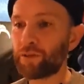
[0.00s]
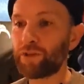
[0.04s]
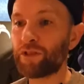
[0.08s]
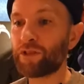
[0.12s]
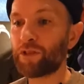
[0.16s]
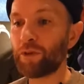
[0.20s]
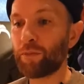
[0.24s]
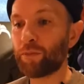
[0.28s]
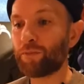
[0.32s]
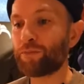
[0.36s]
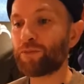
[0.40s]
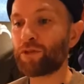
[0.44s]
We're
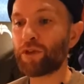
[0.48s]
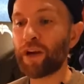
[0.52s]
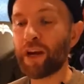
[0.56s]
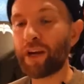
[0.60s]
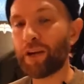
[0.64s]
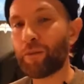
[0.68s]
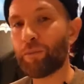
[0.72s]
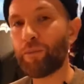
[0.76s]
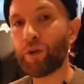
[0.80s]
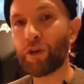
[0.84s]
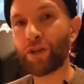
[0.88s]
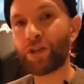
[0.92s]
still
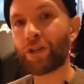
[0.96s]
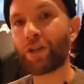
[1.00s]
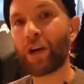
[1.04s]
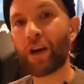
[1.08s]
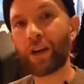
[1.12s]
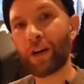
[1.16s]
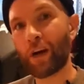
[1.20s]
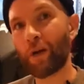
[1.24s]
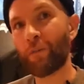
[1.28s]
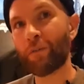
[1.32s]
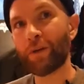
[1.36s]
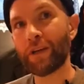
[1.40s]
trying to push
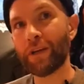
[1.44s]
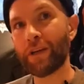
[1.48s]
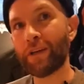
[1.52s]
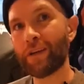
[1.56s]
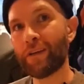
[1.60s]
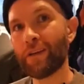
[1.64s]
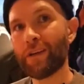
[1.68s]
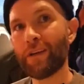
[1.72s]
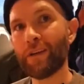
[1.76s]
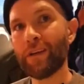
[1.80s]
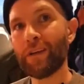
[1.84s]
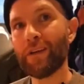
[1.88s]
our company